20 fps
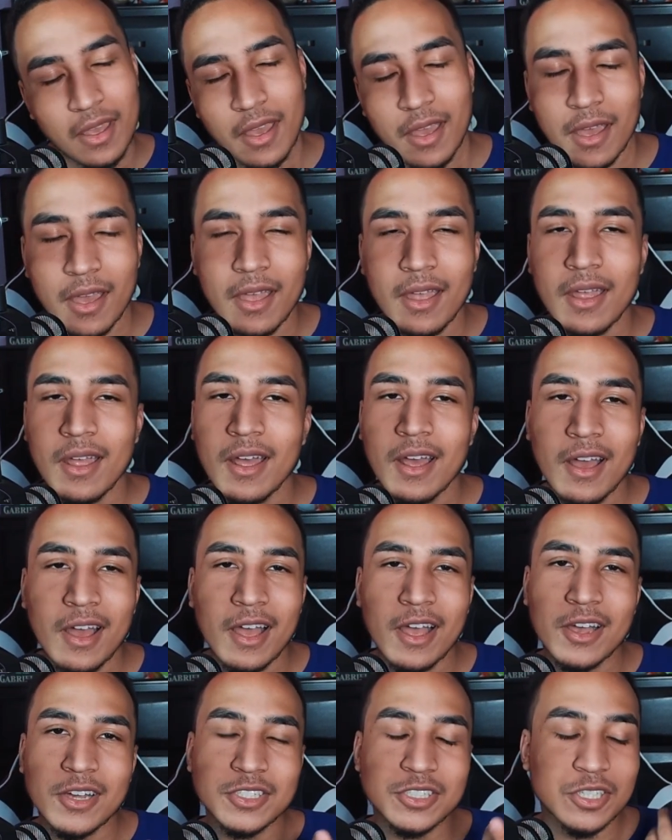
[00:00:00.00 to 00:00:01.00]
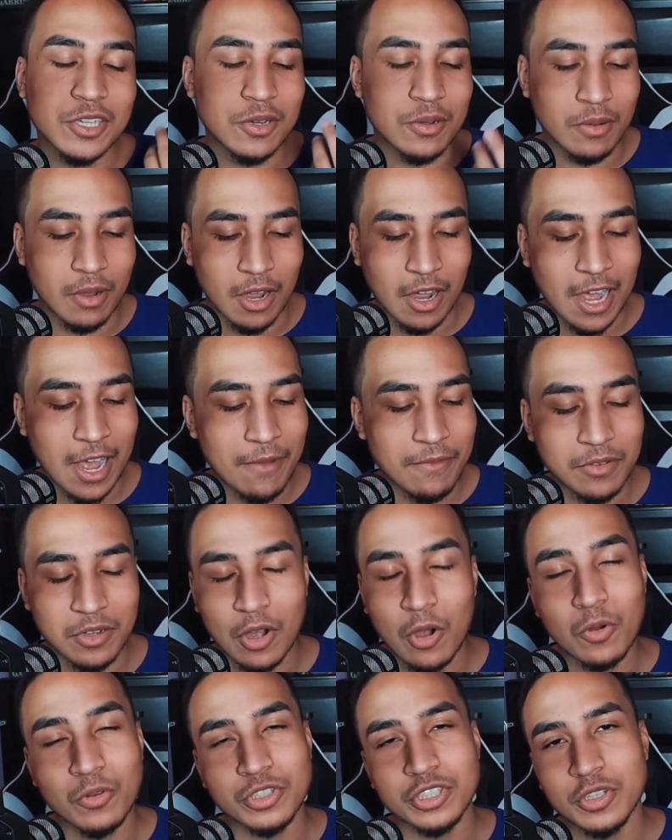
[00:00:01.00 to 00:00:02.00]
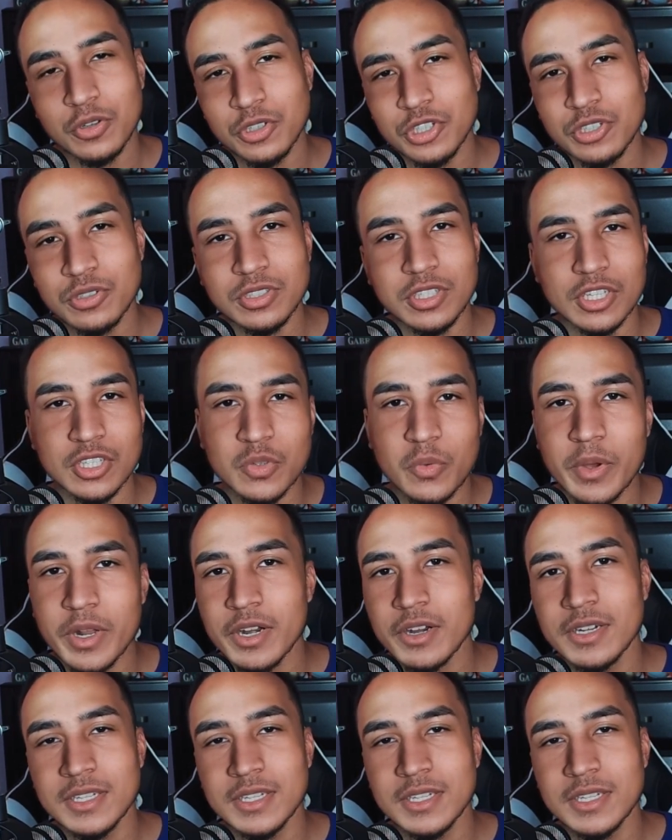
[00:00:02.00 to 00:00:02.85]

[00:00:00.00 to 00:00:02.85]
hey, I also have whole socials on Twitter,